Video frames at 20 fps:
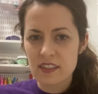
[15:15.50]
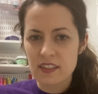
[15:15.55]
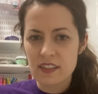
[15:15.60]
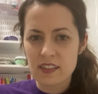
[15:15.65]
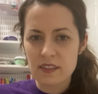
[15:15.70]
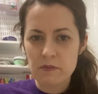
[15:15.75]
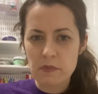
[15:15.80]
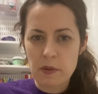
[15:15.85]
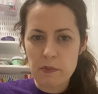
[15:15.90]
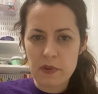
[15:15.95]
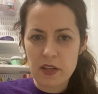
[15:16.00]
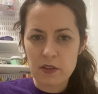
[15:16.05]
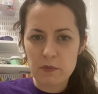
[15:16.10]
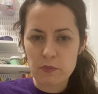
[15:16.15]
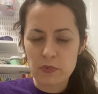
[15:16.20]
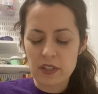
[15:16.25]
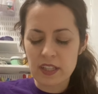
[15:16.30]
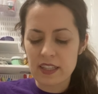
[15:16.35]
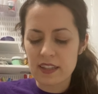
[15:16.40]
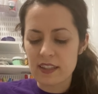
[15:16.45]
Maybe I'll
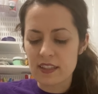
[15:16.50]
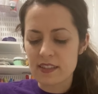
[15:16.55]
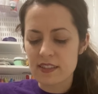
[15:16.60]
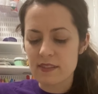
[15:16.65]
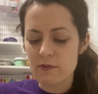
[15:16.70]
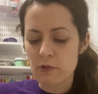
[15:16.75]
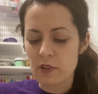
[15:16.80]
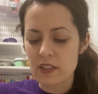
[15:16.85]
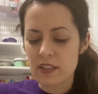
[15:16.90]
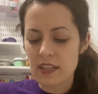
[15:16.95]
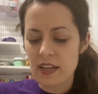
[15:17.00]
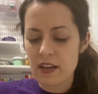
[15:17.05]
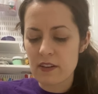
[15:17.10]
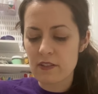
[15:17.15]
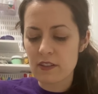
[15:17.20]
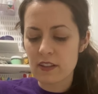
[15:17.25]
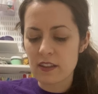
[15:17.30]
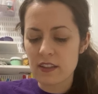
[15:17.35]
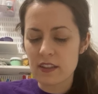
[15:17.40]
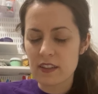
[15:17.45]
bring this one down
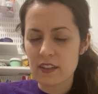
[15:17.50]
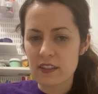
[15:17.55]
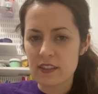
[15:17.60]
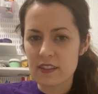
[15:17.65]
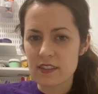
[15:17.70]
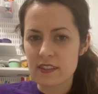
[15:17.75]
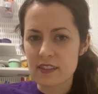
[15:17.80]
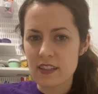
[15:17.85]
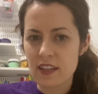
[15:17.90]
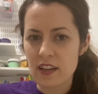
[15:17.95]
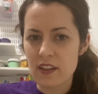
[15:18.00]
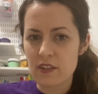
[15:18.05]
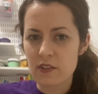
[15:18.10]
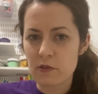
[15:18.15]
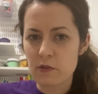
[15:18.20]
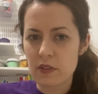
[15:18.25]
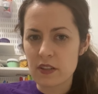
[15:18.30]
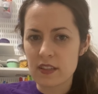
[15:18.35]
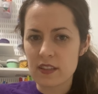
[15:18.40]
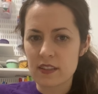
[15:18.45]
a little because the other
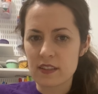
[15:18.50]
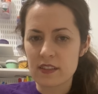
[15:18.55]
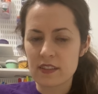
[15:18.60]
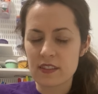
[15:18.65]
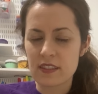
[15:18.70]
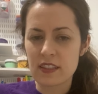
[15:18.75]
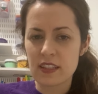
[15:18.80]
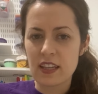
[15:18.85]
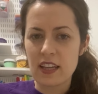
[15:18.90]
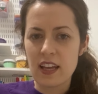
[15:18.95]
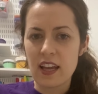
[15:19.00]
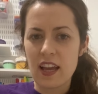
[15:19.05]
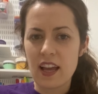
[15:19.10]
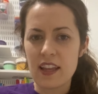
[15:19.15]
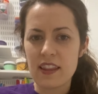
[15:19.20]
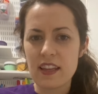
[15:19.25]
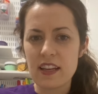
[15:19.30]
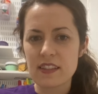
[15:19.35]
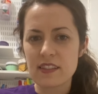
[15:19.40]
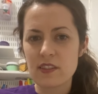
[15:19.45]
one.
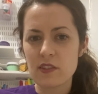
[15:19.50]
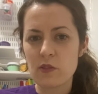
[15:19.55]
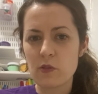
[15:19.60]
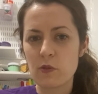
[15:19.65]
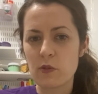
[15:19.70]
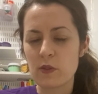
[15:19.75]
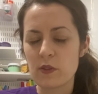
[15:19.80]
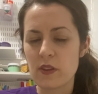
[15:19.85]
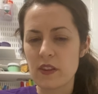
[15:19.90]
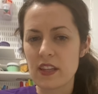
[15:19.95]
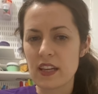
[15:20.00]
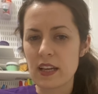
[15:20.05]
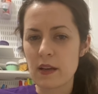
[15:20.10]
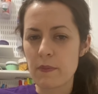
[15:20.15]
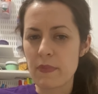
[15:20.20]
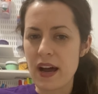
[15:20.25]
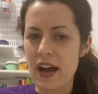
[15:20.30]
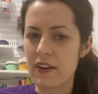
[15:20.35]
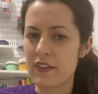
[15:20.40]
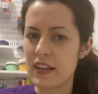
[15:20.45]
And that's a cool thing
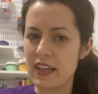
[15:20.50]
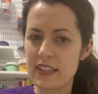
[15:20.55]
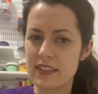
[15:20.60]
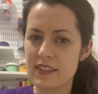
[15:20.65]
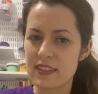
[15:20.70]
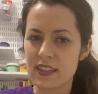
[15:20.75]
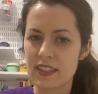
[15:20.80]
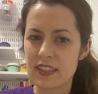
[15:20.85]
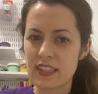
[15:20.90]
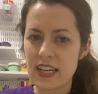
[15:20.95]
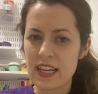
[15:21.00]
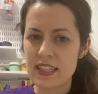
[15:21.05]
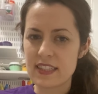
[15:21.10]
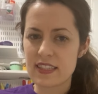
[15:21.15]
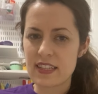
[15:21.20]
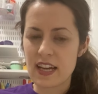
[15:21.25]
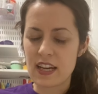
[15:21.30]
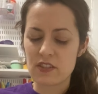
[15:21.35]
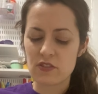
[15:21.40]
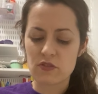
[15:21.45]
about it is the clay's
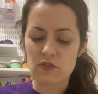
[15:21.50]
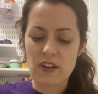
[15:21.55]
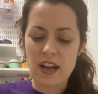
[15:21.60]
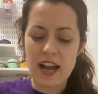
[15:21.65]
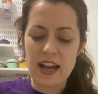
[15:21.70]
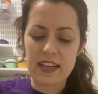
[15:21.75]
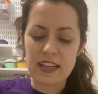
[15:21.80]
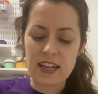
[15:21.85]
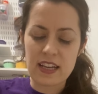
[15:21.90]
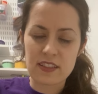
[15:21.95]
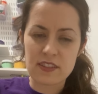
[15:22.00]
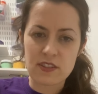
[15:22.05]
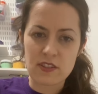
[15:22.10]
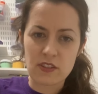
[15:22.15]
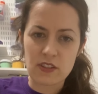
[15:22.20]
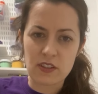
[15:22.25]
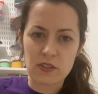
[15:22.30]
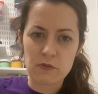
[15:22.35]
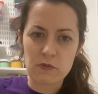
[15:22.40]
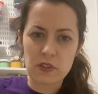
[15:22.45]
not dry yet, so
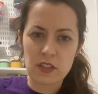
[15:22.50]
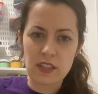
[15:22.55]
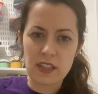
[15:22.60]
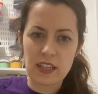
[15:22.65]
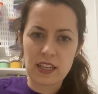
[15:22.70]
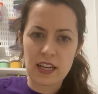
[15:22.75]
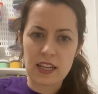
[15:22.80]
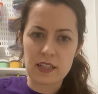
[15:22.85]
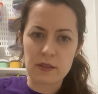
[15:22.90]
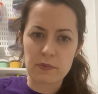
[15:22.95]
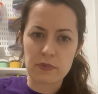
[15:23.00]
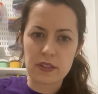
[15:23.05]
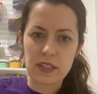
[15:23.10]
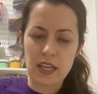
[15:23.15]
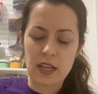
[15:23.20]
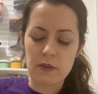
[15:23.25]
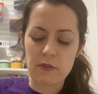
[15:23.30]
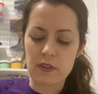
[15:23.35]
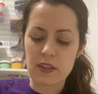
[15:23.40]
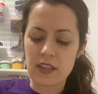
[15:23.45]
you can really kind of
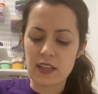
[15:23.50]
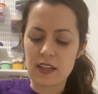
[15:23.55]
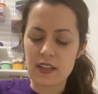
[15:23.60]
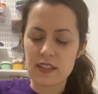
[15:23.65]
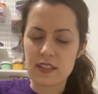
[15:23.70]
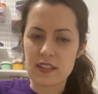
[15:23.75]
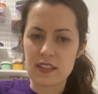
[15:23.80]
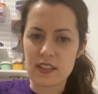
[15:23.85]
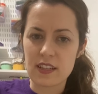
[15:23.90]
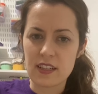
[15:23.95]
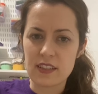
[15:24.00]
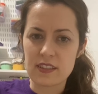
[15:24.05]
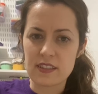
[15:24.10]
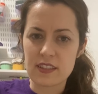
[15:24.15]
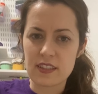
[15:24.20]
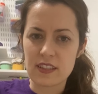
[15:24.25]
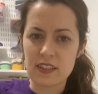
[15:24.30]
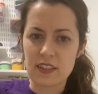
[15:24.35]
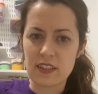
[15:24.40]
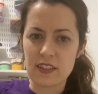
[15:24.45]
play with it
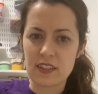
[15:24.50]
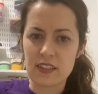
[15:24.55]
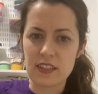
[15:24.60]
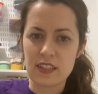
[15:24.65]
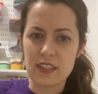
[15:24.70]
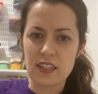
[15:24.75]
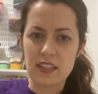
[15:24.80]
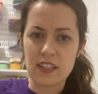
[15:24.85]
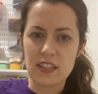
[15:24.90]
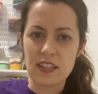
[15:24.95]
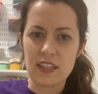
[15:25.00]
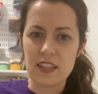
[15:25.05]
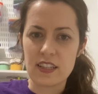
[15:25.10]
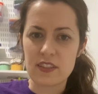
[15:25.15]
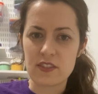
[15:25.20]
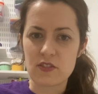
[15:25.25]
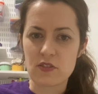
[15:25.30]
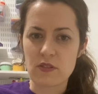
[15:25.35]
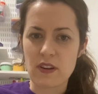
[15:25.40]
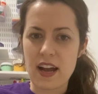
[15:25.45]
until
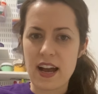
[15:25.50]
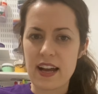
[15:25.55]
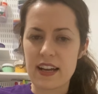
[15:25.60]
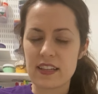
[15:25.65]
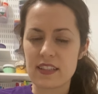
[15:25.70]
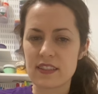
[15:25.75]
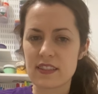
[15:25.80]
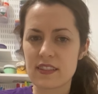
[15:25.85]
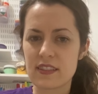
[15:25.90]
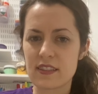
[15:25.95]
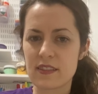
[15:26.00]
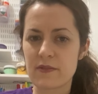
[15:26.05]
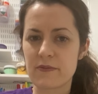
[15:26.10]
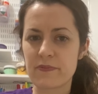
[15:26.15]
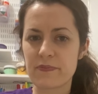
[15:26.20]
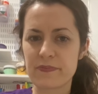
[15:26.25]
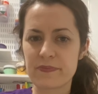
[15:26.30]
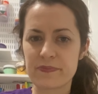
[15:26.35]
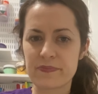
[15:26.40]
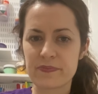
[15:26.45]
it dries.
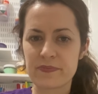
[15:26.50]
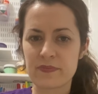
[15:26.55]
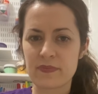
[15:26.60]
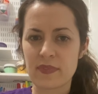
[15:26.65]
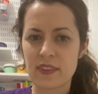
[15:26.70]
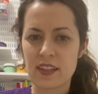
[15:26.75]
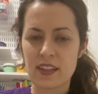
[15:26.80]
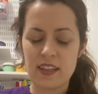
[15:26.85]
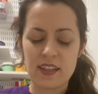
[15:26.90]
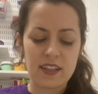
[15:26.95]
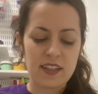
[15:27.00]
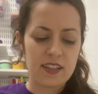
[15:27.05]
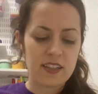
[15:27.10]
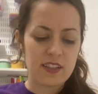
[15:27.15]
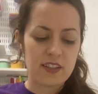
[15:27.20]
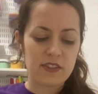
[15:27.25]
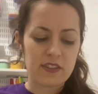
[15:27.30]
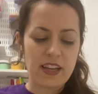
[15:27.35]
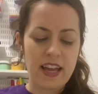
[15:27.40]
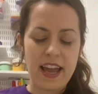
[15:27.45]

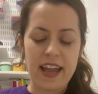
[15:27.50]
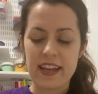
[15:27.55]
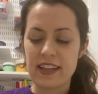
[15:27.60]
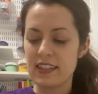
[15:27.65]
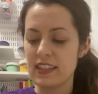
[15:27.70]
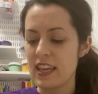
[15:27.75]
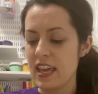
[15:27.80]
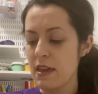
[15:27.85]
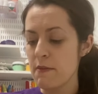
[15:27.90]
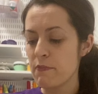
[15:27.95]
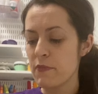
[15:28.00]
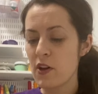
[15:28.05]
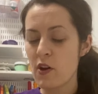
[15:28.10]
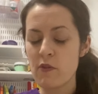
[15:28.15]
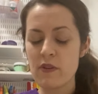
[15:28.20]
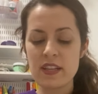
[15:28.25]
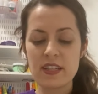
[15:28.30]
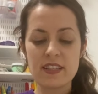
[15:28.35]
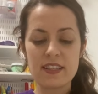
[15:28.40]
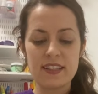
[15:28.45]
Okay, and keep
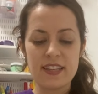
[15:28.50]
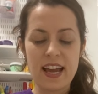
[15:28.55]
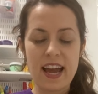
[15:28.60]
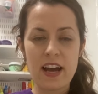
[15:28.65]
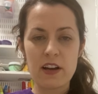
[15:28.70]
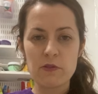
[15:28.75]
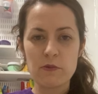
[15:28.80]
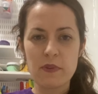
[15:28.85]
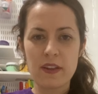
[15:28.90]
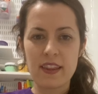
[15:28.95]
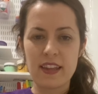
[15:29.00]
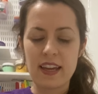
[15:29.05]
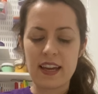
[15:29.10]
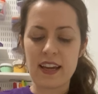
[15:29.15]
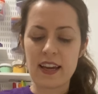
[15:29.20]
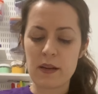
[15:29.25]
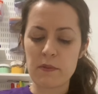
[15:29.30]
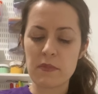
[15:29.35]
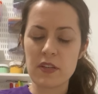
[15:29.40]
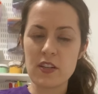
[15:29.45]
going to town with it.
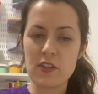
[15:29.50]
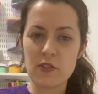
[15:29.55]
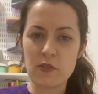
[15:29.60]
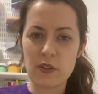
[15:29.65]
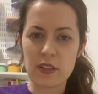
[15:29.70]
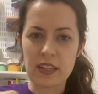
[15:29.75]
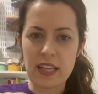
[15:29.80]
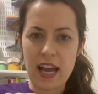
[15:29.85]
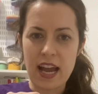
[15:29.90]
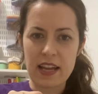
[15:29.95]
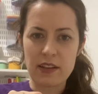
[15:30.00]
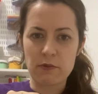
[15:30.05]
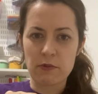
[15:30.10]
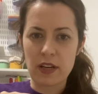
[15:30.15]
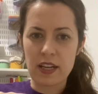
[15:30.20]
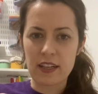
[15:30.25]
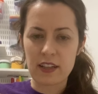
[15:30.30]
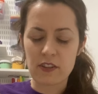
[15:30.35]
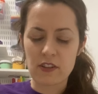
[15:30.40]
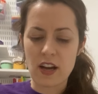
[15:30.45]
I'm gonna do a line
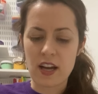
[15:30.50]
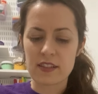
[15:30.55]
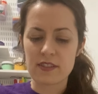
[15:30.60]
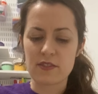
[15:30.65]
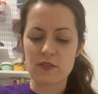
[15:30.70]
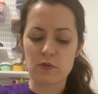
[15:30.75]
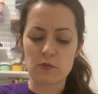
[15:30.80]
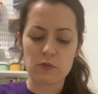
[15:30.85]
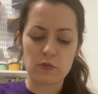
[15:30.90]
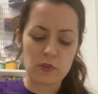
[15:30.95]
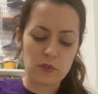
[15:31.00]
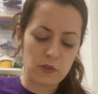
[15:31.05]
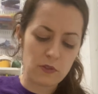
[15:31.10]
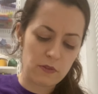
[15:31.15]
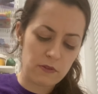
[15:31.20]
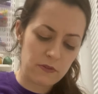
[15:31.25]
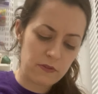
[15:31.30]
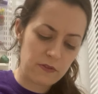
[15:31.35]
right across the roof.